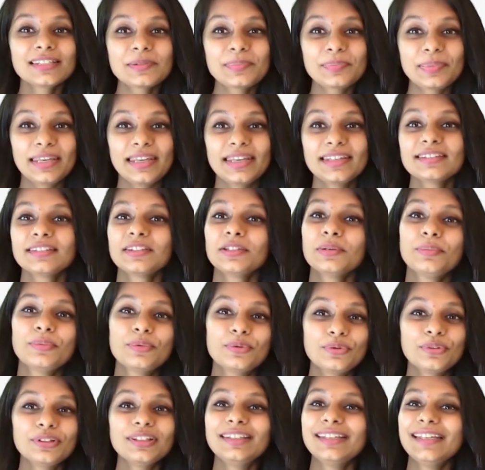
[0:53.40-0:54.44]
space, the
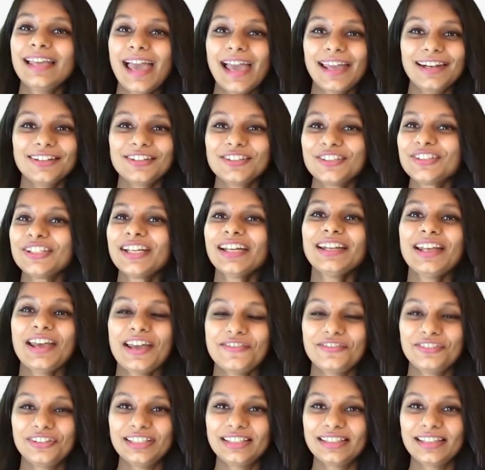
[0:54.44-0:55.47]
mood, the energy and
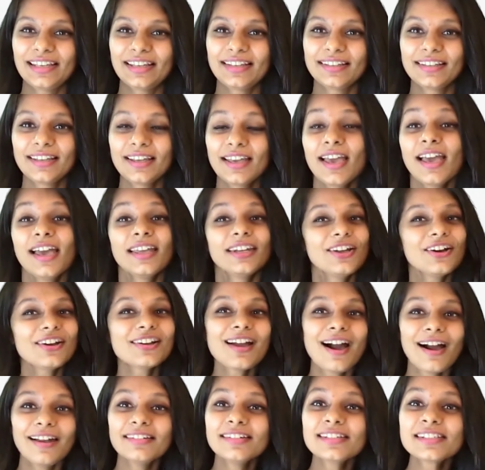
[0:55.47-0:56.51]
everything. Now,
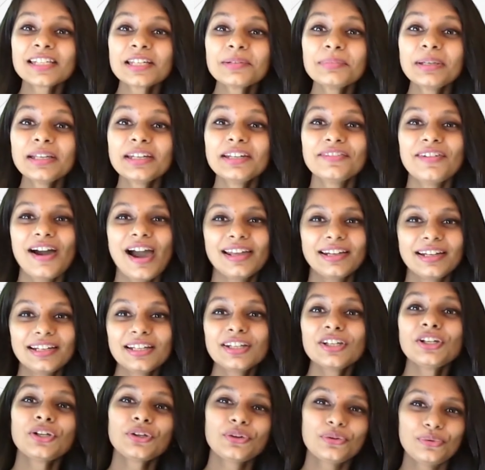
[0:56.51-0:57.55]
colors can be divided
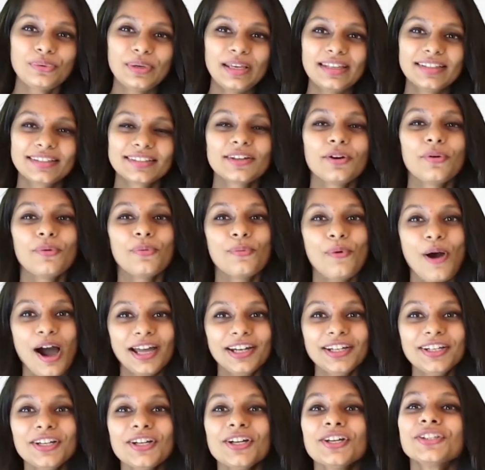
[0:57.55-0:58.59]
in two ways.
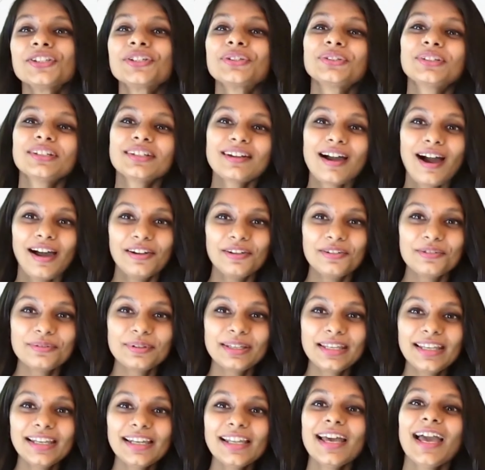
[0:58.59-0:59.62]
One, through the color
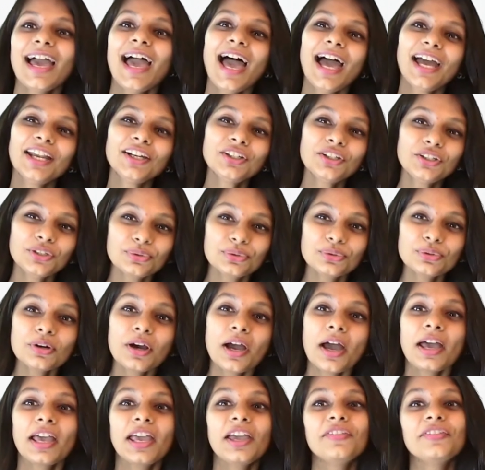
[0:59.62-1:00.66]
wheel, and two,
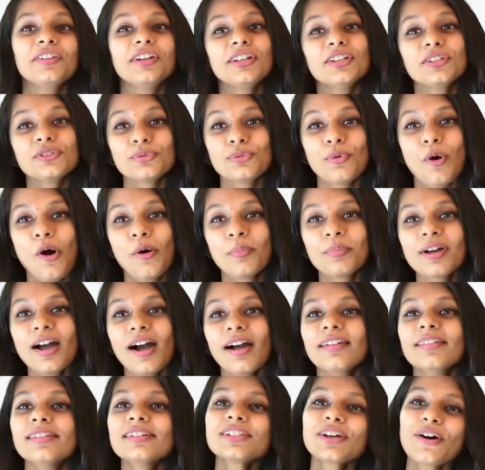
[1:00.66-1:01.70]
if it is warm
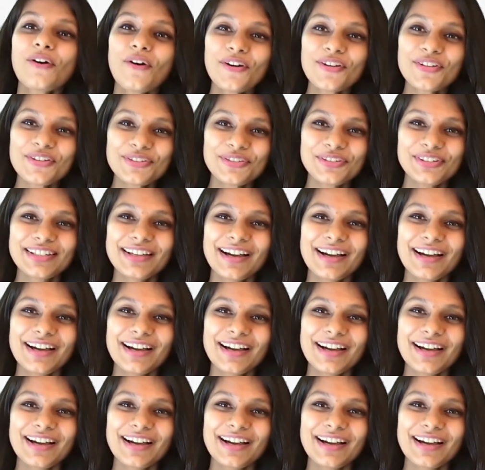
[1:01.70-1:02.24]
colors or cool